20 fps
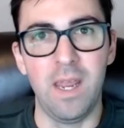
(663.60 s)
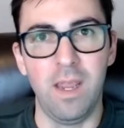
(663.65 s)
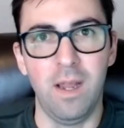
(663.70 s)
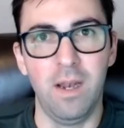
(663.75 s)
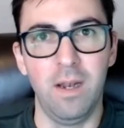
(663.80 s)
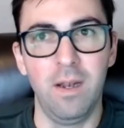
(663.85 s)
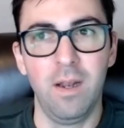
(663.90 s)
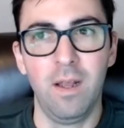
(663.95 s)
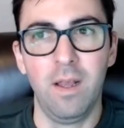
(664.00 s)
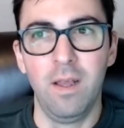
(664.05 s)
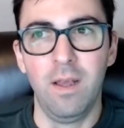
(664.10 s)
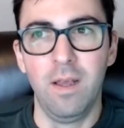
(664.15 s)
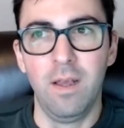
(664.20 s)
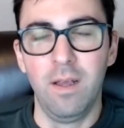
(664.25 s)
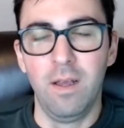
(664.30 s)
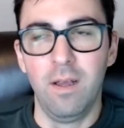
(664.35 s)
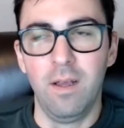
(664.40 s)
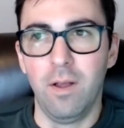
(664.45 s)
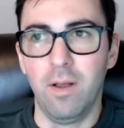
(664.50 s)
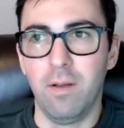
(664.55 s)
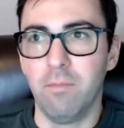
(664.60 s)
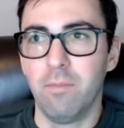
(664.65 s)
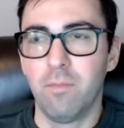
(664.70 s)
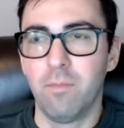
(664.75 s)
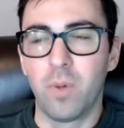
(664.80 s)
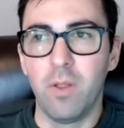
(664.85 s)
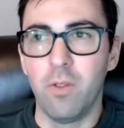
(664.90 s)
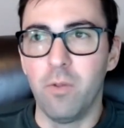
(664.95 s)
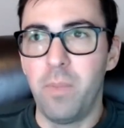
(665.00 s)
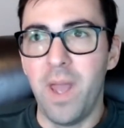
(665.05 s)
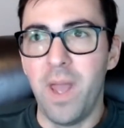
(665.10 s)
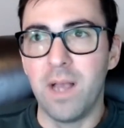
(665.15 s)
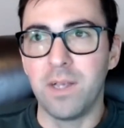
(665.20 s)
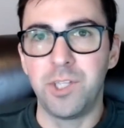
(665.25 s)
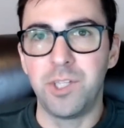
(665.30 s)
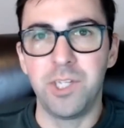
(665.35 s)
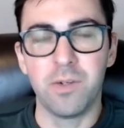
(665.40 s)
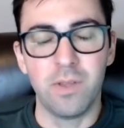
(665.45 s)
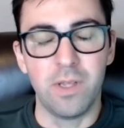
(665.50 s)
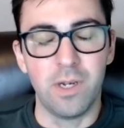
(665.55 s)
And probably the
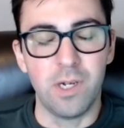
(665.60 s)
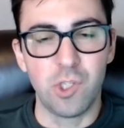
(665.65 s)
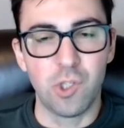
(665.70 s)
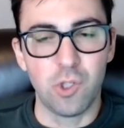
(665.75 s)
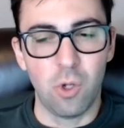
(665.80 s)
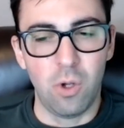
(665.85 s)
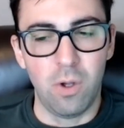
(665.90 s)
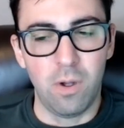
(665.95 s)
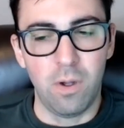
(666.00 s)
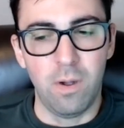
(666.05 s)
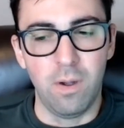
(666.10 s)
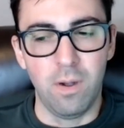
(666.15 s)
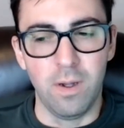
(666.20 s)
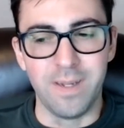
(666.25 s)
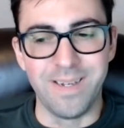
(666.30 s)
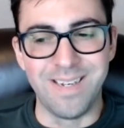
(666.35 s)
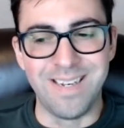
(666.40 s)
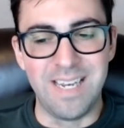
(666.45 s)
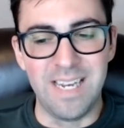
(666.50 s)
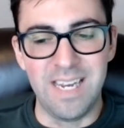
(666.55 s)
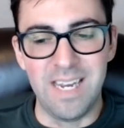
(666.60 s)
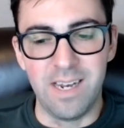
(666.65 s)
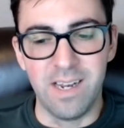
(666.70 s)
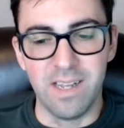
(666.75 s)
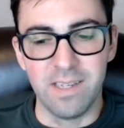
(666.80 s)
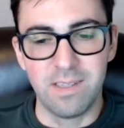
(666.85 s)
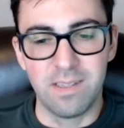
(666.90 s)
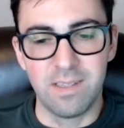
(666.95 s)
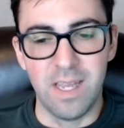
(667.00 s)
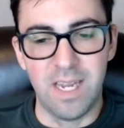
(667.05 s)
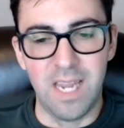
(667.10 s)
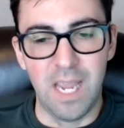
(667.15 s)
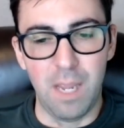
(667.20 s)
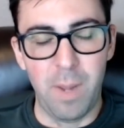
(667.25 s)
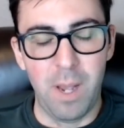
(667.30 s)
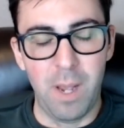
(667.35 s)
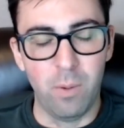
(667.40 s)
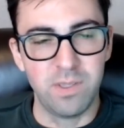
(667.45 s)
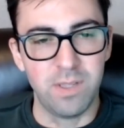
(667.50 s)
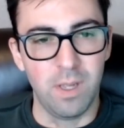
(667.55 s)
past year, and then I saw Adidas, they came
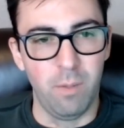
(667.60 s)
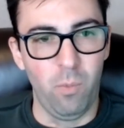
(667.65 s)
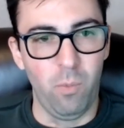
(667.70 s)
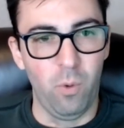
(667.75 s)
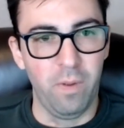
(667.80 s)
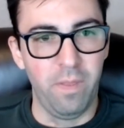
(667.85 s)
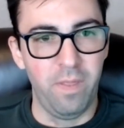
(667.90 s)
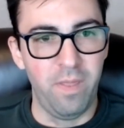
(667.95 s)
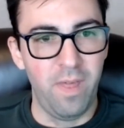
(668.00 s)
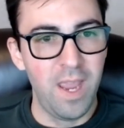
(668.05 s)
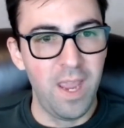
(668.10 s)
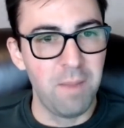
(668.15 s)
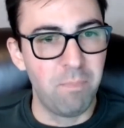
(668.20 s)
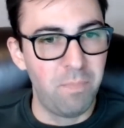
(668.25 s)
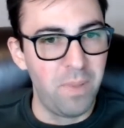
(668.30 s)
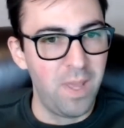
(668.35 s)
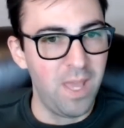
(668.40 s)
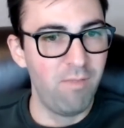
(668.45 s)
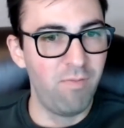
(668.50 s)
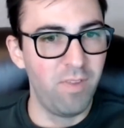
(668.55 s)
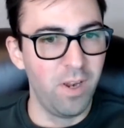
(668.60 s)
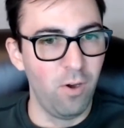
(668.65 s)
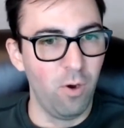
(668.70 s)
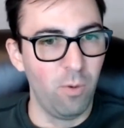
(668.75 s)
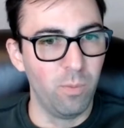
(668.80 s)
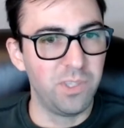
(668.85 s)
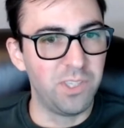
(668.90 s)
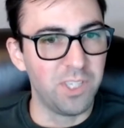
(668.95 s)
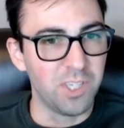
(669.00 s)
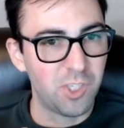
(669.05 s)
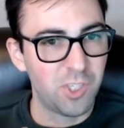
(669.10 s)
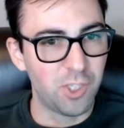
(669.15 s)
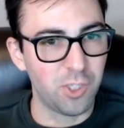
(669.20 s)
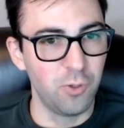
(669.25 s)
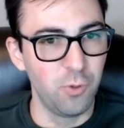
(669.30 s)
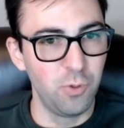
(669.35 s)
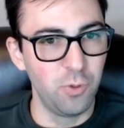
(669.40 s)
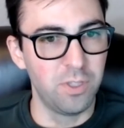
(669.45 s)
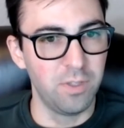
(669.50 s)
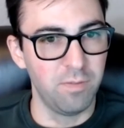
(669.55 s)
out with something where they pivoted almost
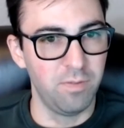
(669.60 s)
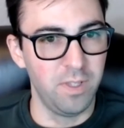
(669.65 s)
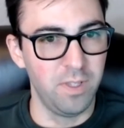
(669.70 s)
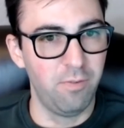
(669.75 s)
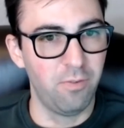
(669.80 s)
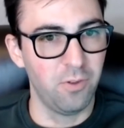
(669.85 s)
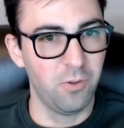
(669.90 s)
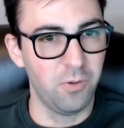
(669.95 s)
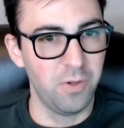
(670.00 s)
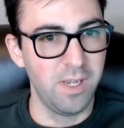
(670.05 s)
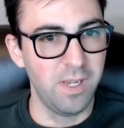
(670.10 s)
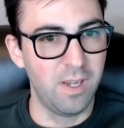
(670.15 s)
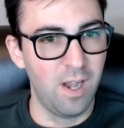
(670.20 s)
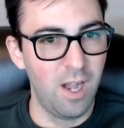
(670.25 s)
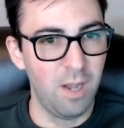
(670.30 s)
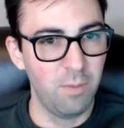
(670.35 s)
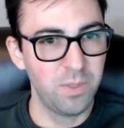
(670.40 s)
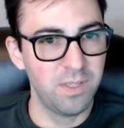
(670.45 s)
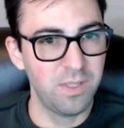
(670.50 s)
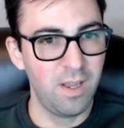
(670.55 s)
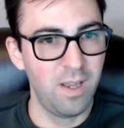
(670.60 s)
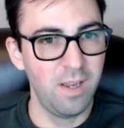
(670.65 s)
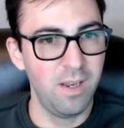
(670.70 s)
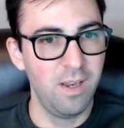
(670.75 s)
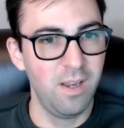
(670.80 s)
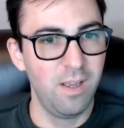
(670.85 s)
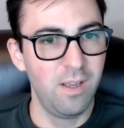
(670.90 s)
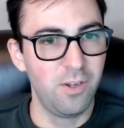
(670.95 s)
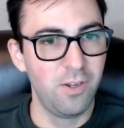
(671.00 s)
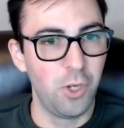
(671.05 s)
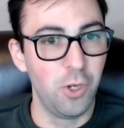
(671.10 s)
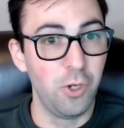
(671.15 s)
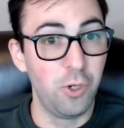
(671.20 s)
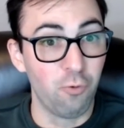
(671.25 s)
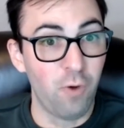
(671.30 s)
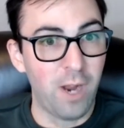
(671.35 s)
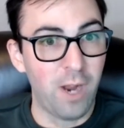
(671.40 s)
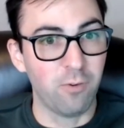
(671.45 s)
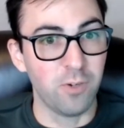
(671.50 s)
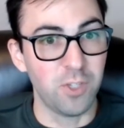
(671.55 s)
exclusively for their e-com side to
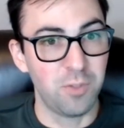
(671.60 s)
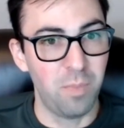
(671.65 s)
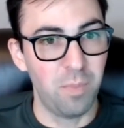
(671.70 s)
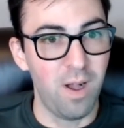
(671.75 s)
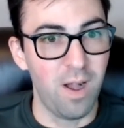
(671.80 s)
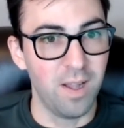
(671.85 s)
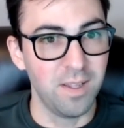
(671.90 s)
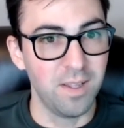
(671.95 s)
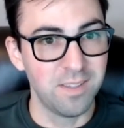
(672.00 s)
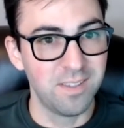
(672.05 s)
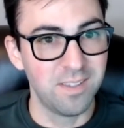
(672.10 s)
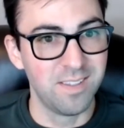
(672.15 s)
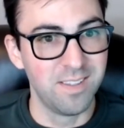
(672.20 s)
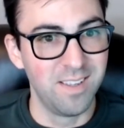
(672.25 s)
direct response.